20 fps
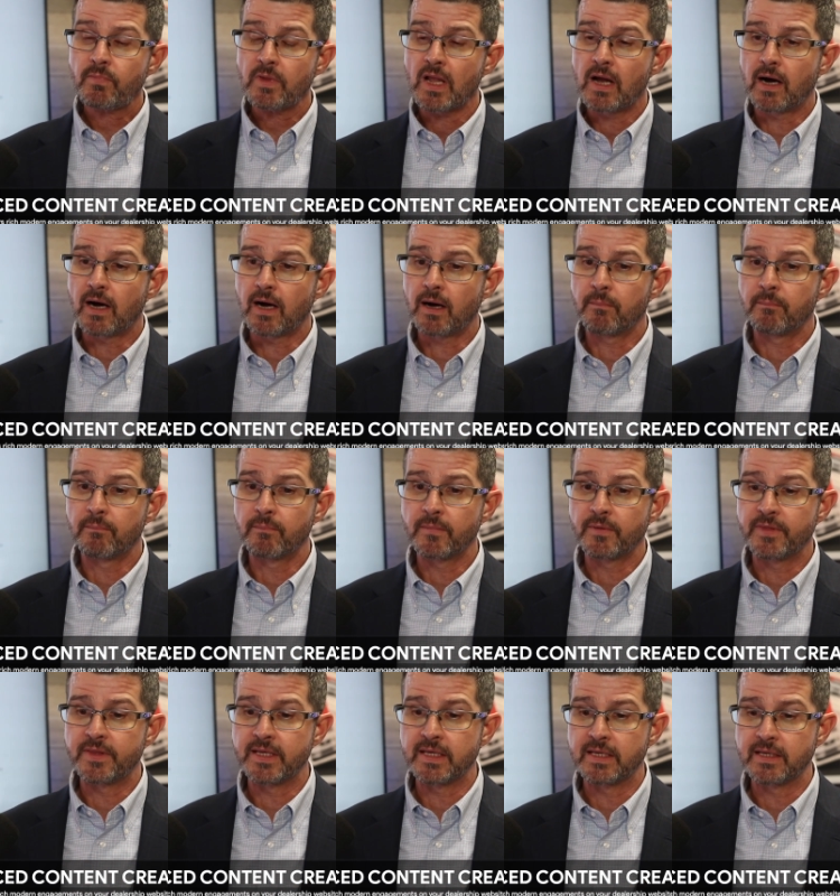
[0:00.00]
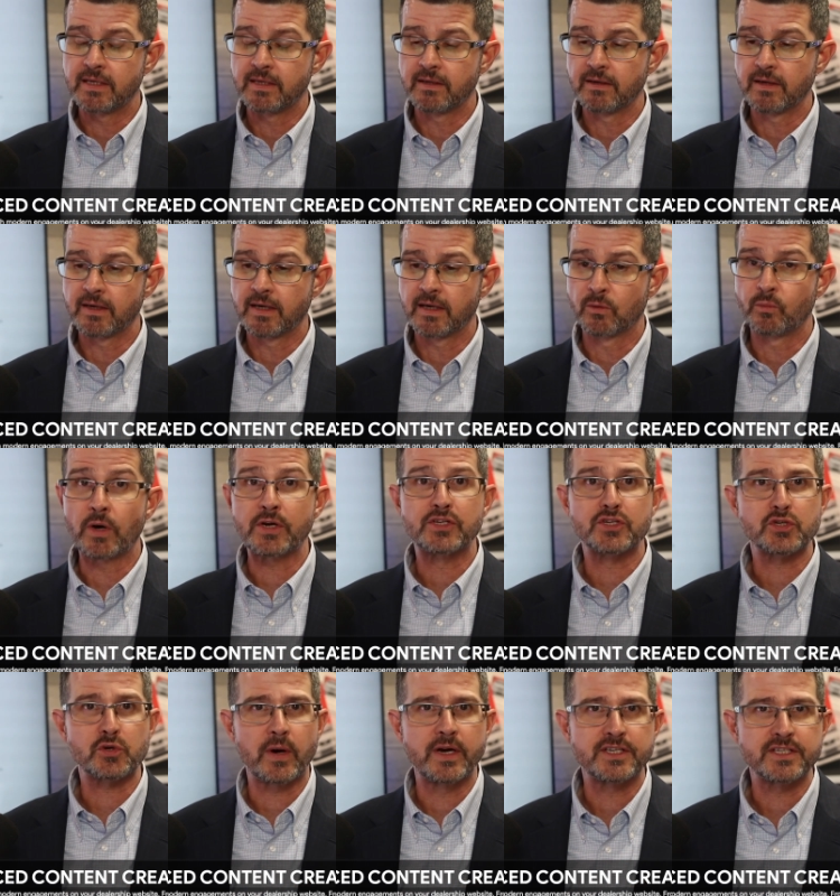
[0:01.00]
the
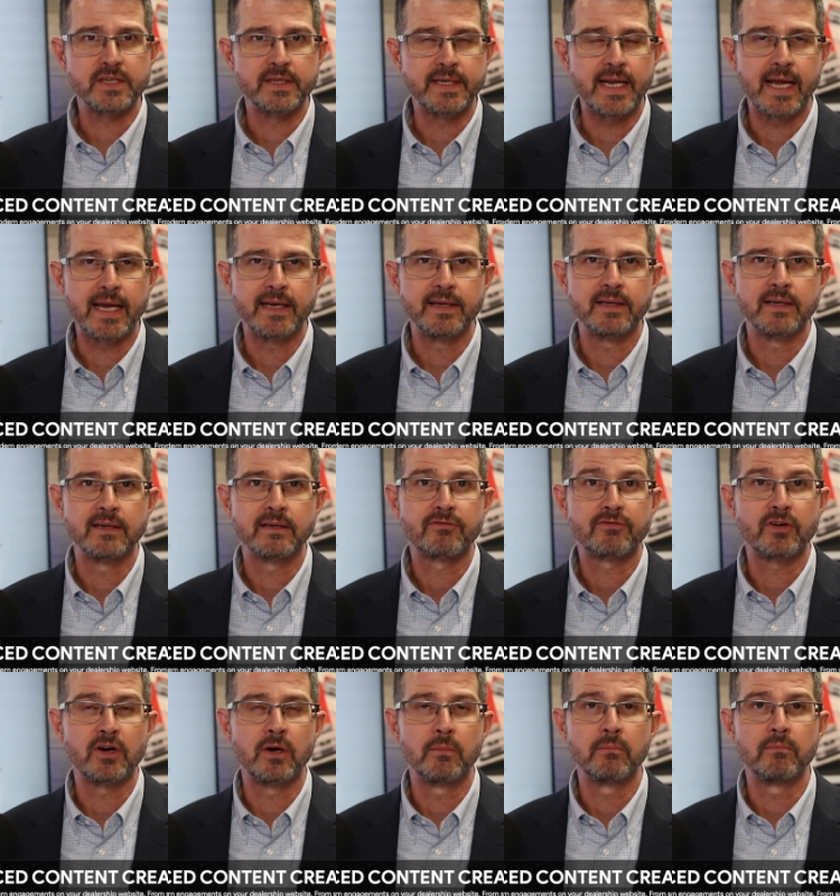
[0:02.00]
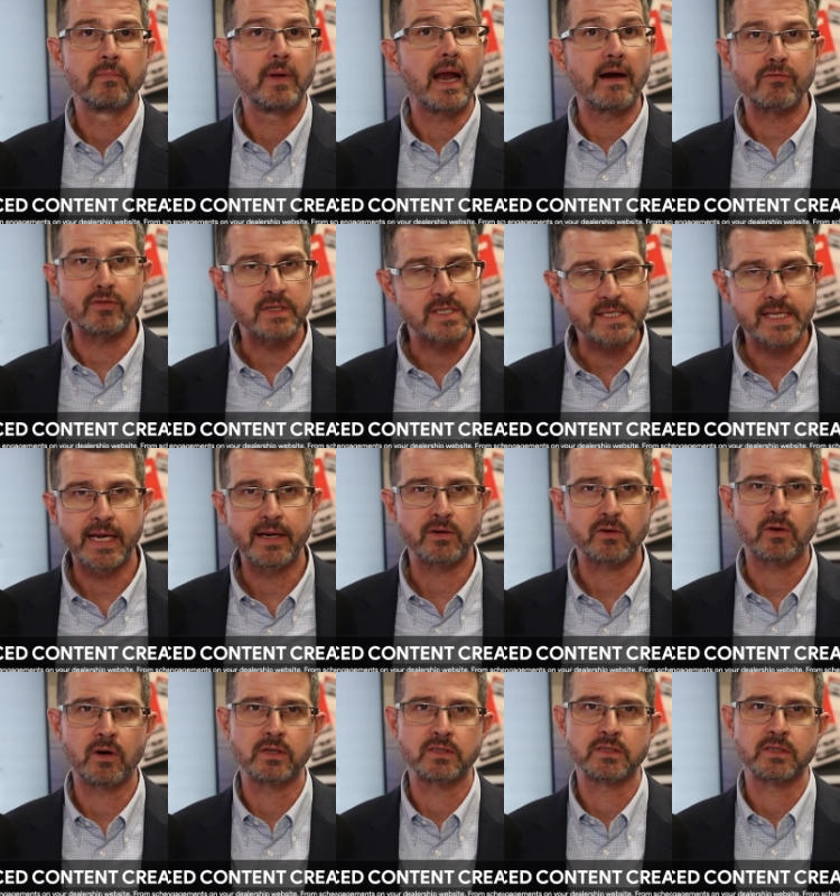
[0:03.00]
registration data from every state
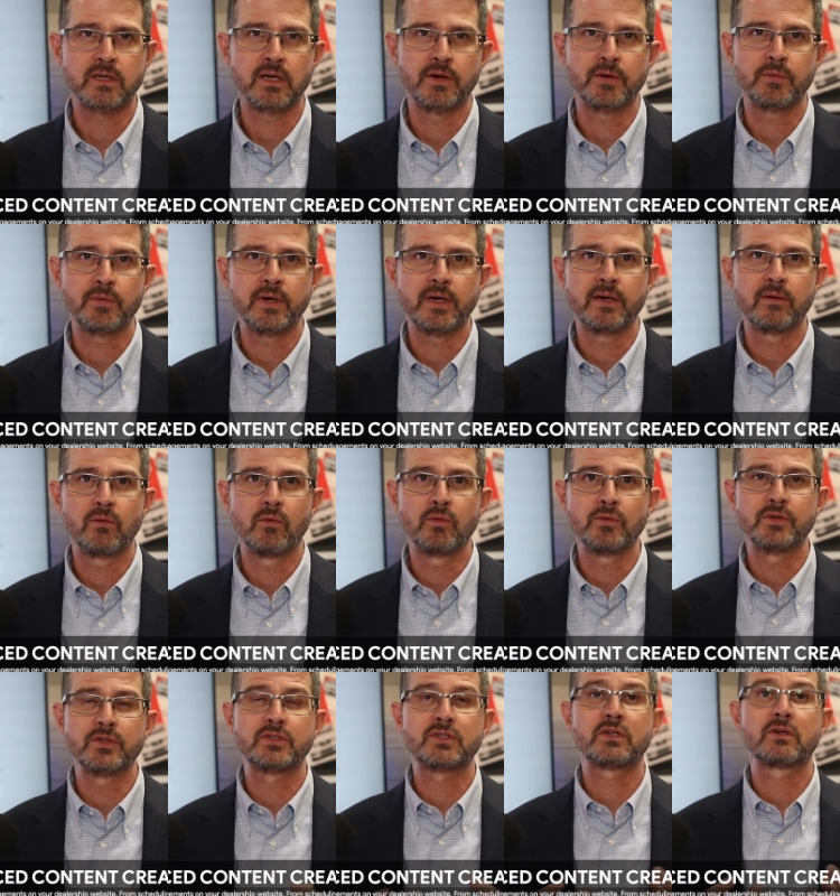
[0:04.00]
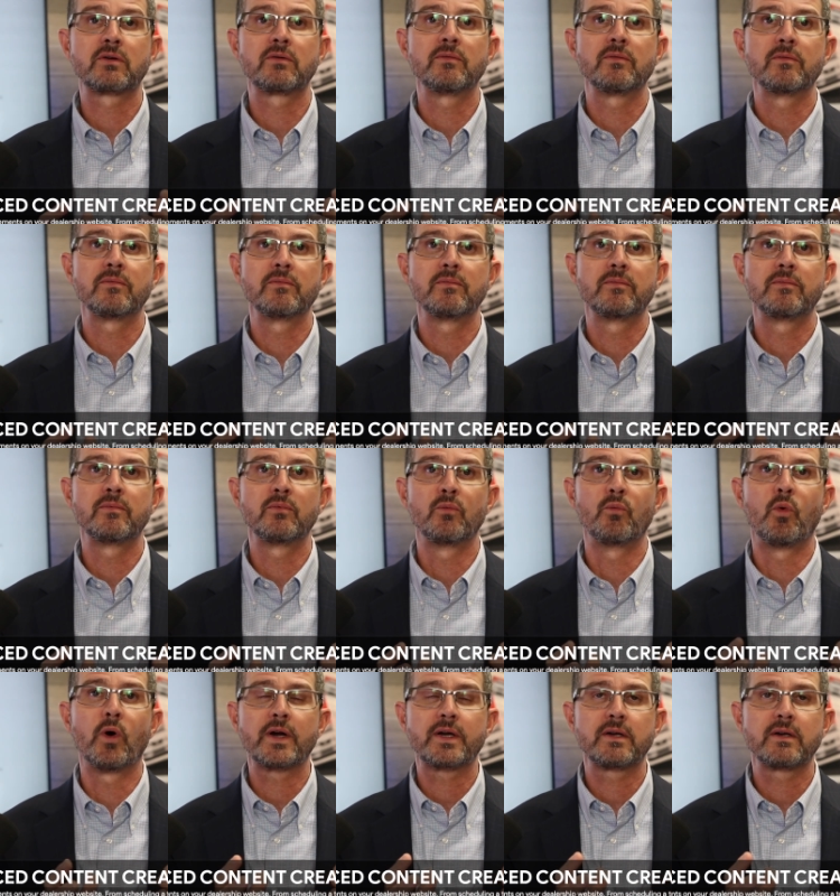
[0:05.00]
across the country.
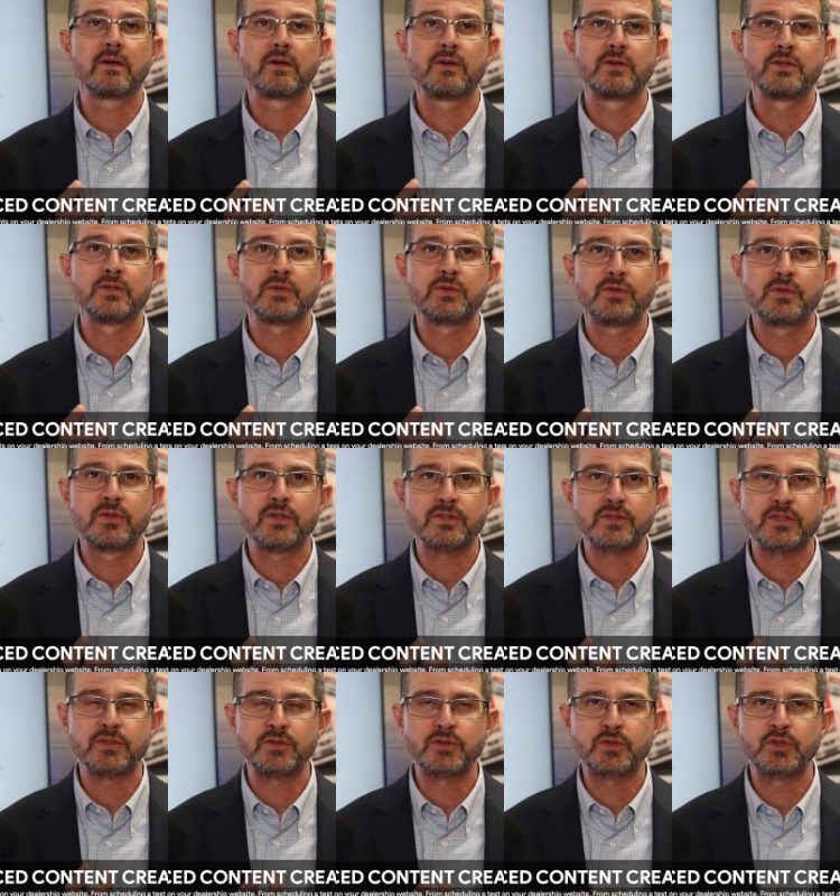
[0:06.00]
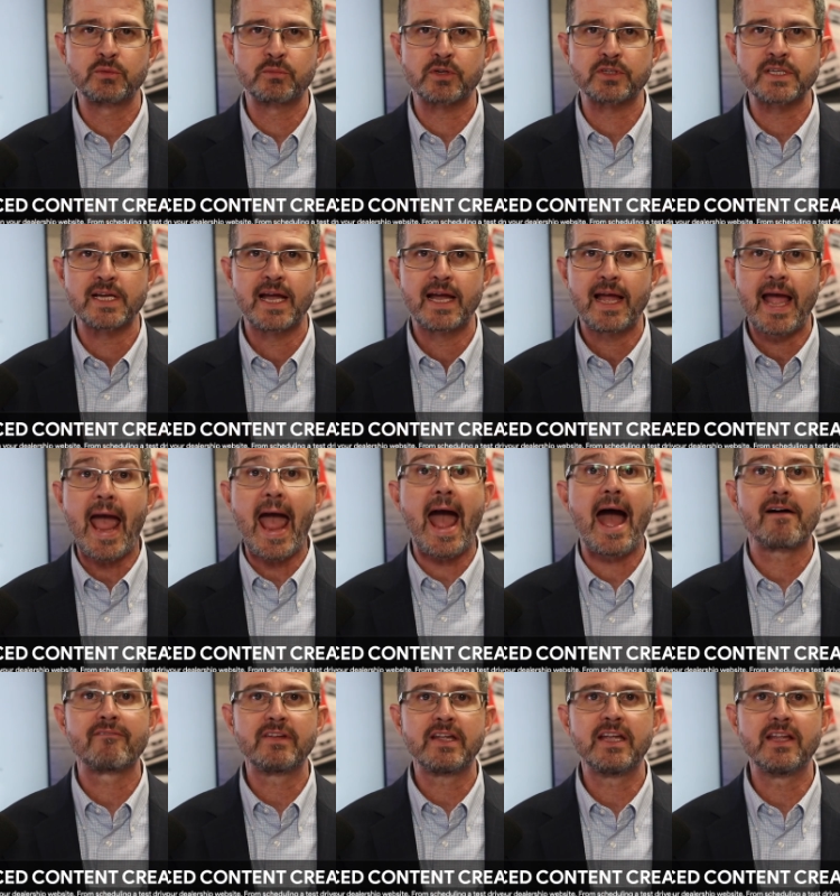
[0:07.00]
What does consumers
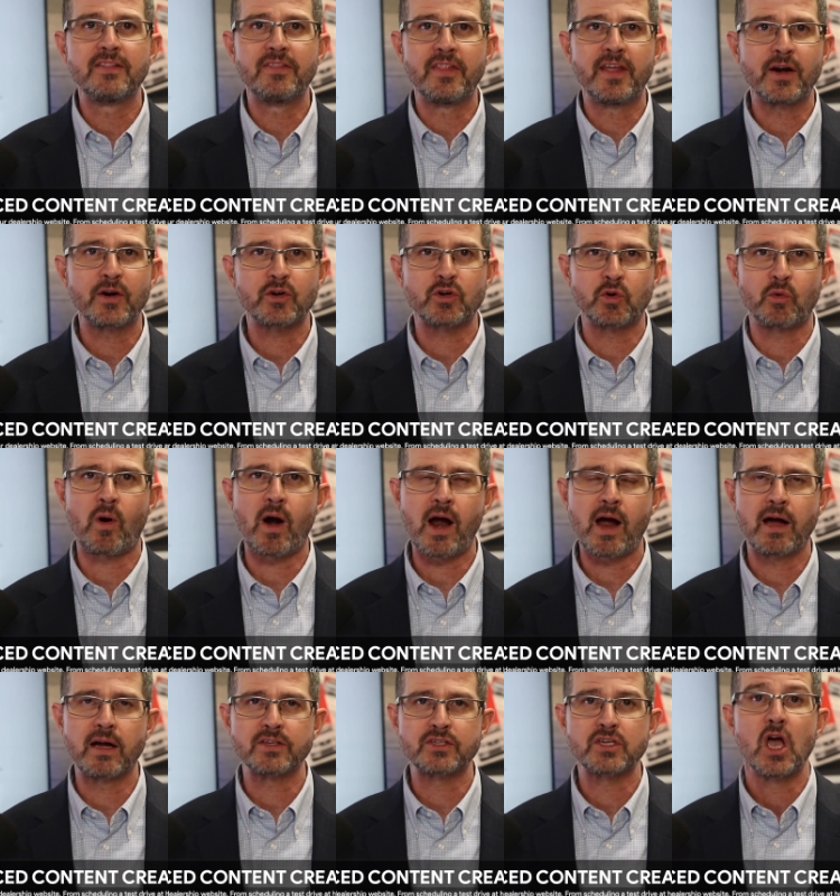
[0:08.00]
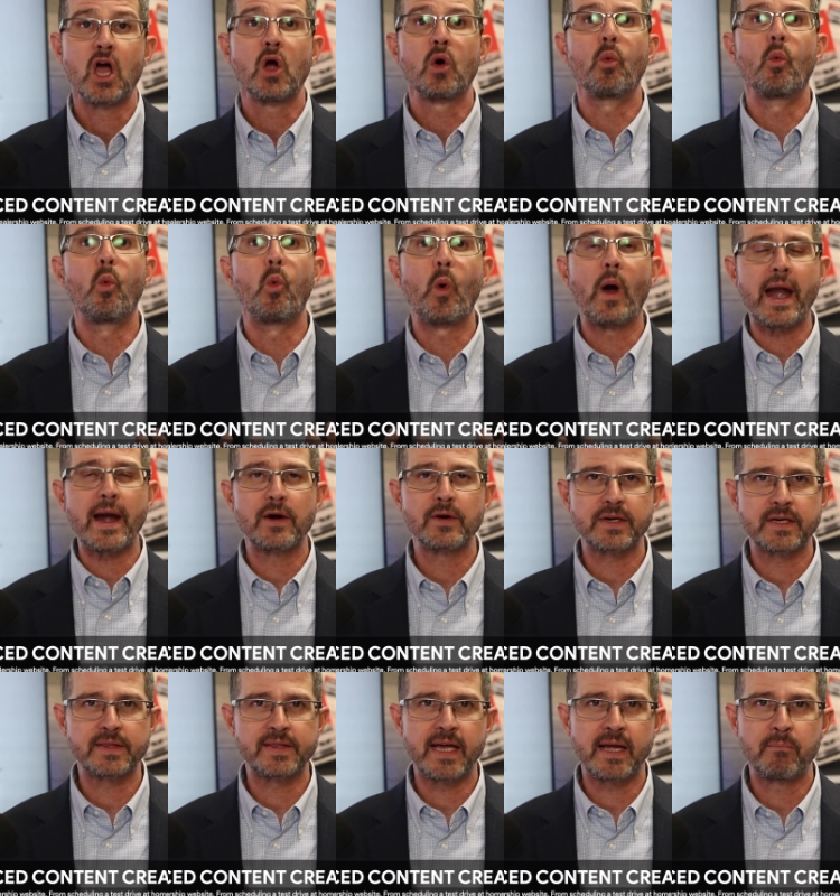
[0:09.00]
have in their garage? Where
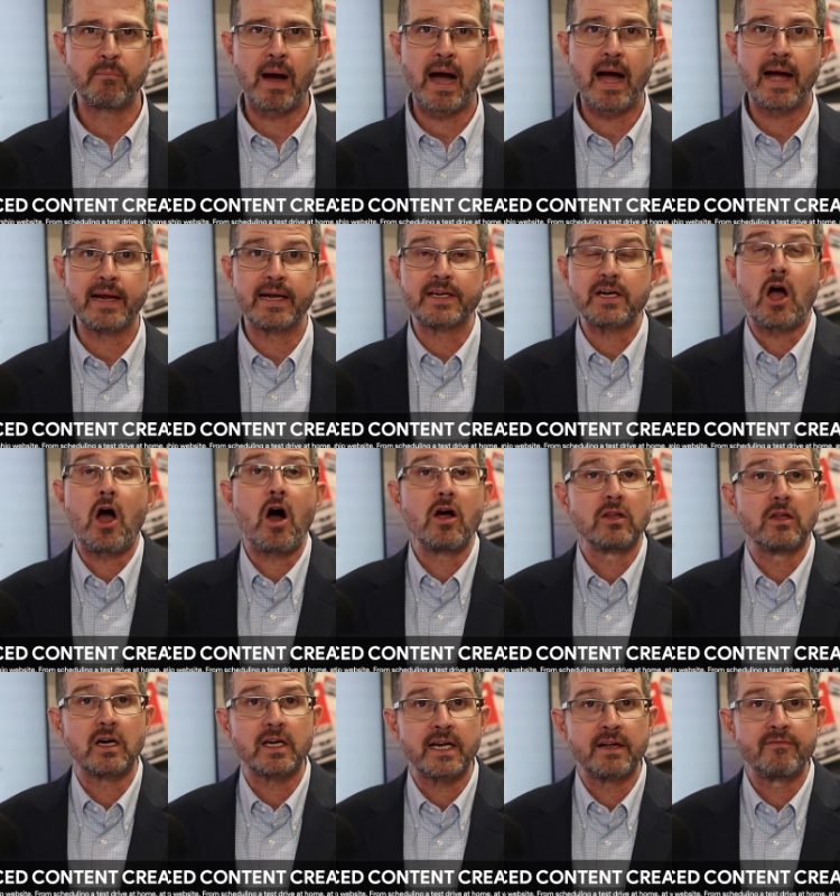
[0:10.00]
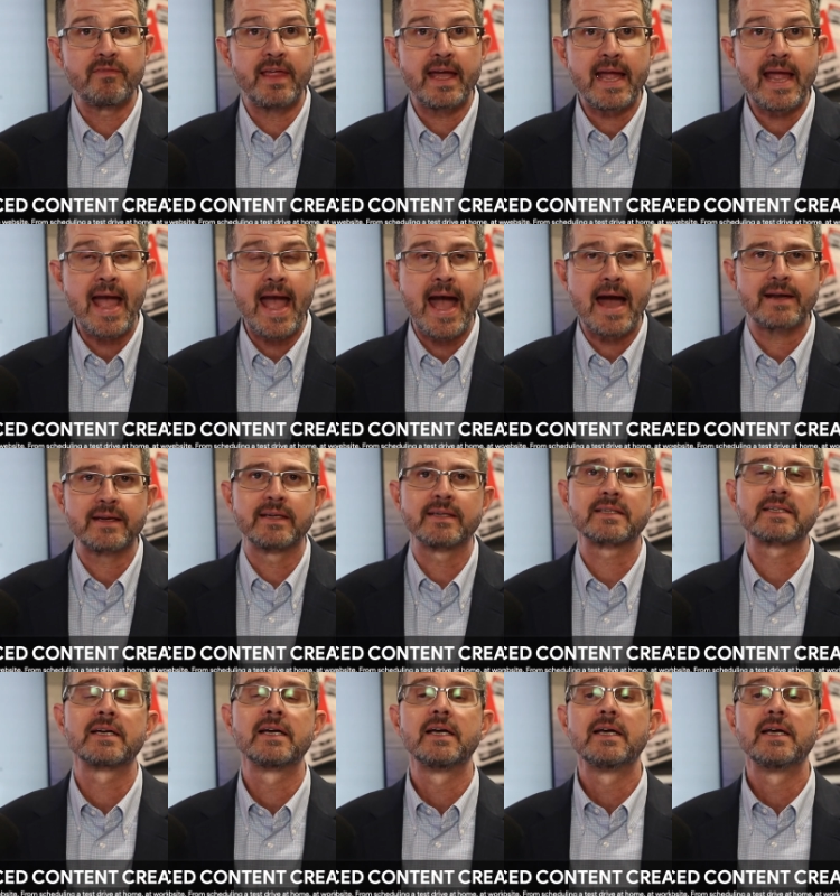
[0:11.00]
did they buy it? How long have they had it?